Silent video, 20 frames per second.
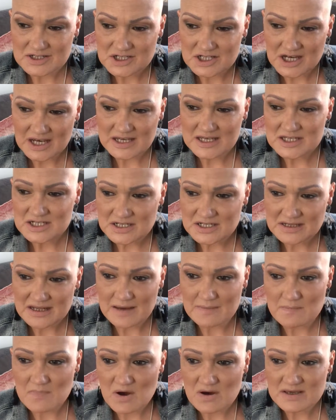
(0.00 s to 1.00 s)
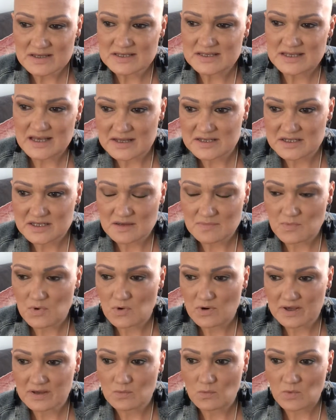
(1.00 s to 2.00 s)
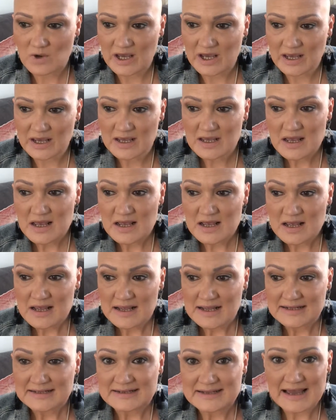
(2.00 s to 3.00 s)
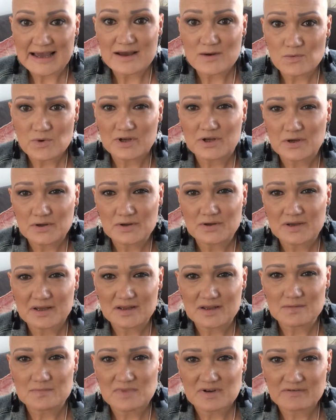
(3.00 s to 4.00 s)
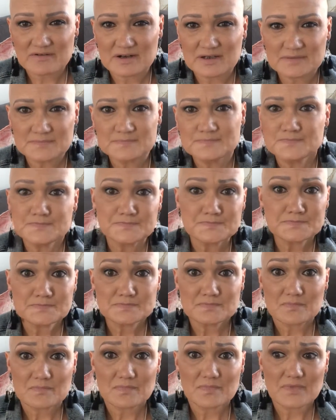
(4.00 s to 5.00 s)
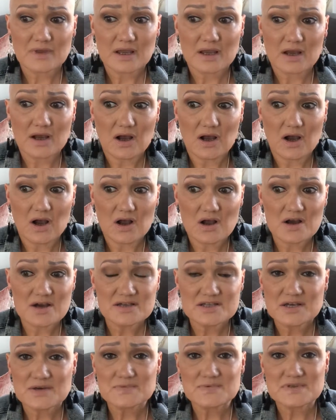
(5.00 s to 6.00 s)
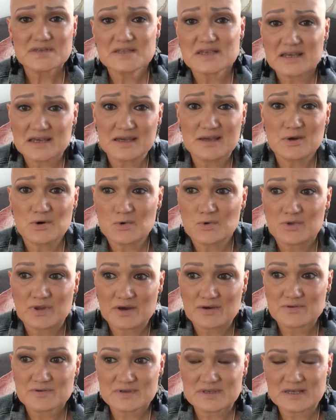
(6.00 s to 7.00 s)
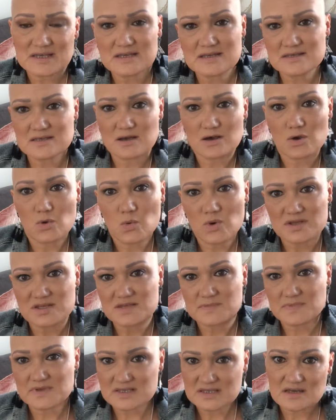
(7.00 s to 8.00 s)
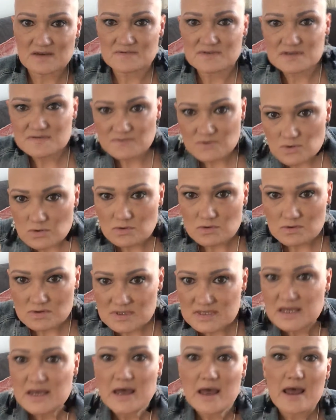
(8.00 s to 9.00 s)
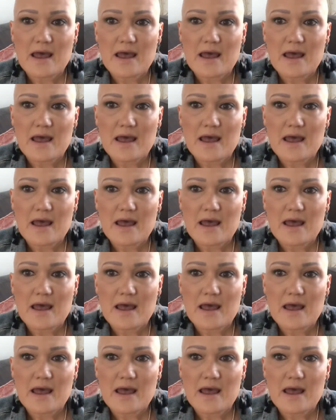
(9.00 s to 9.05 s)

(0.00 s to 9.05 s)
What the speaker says: changing that mindset to the point where now when I look in the mirror, I don't see all those things that I once perceived as flaws.